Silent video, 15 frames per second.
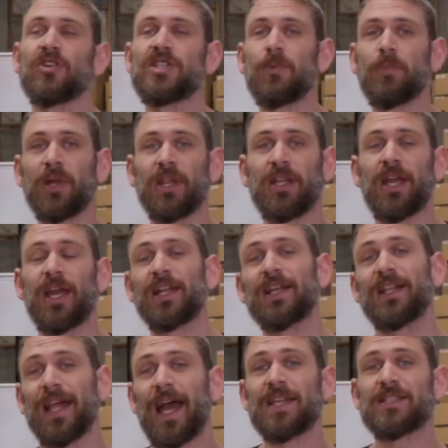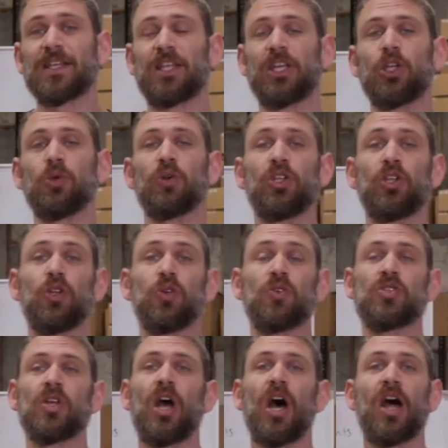typically, and classically you would
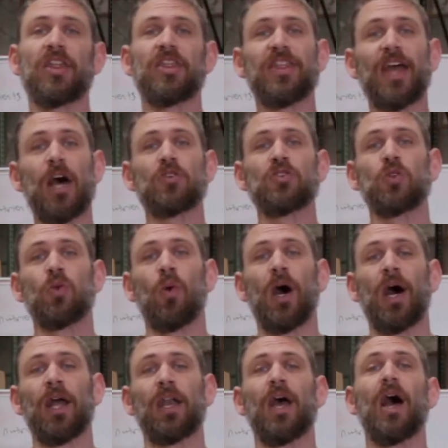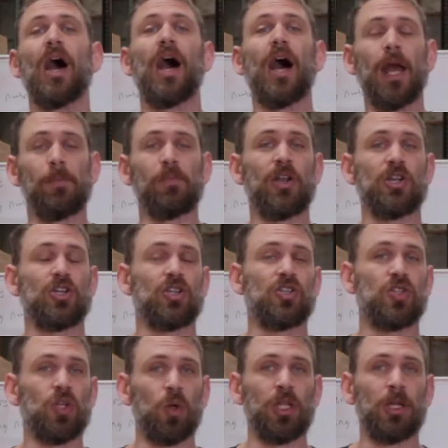use a 1,000-watt high pressure
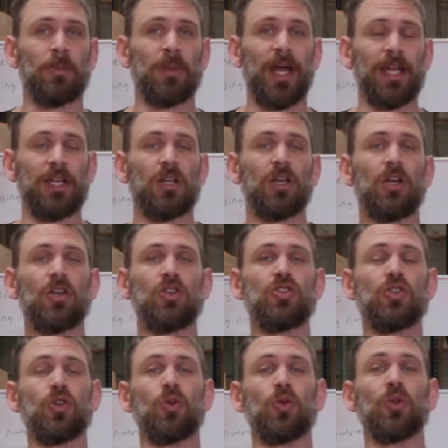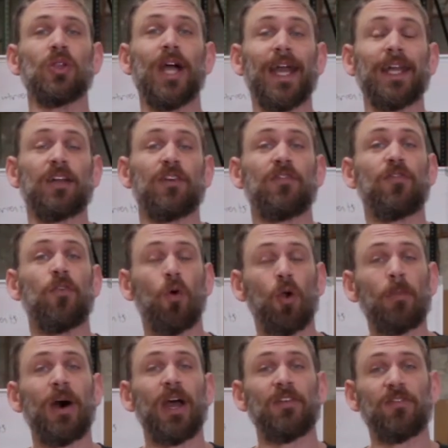sodium light to light a
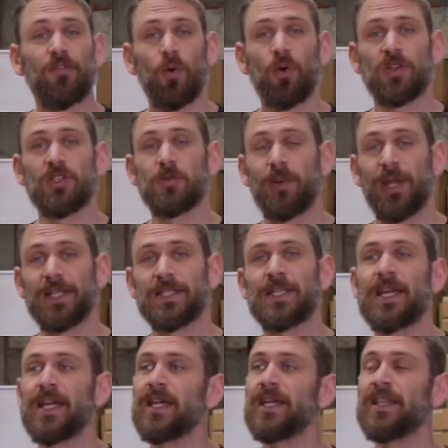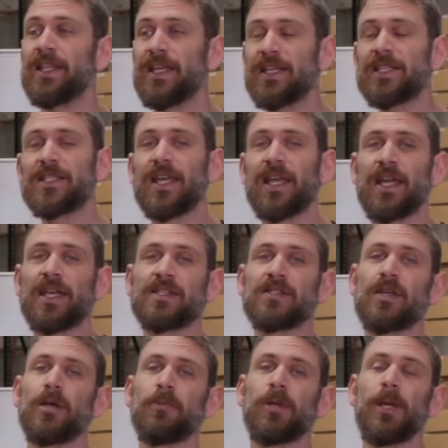4x4 space. These
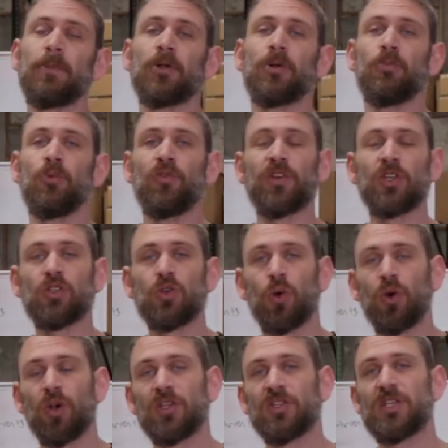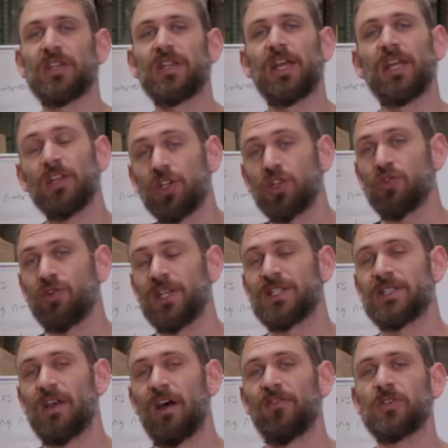days, people are moving towards, and the industry
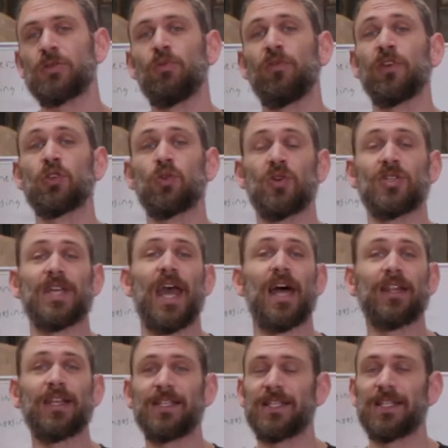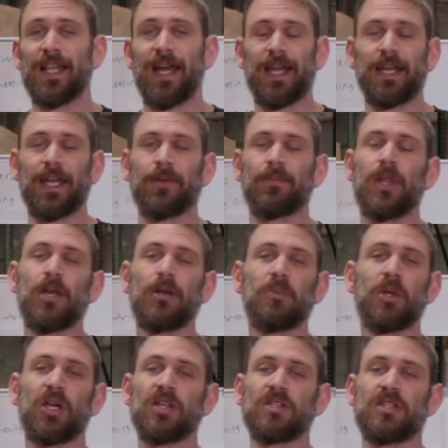itself is moving towards LED lighting
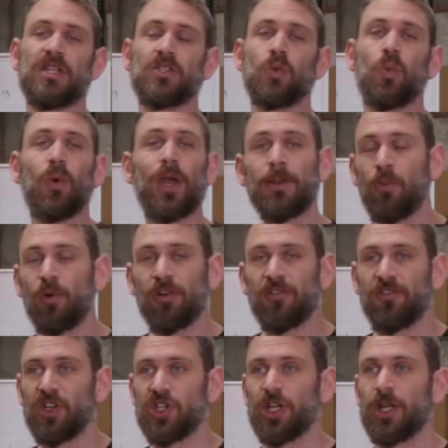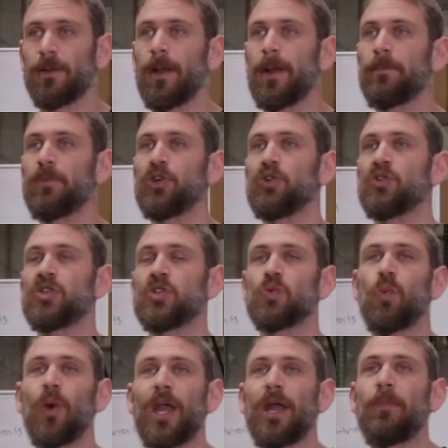because it's way more efficient, produces
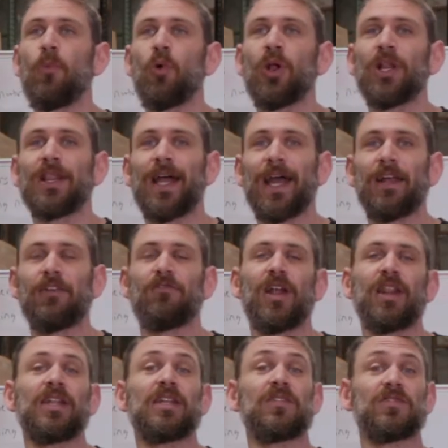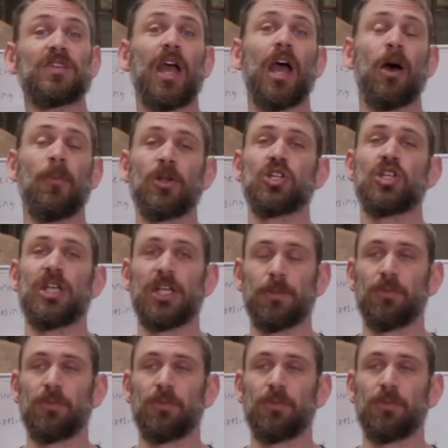way more light relative to how much heat it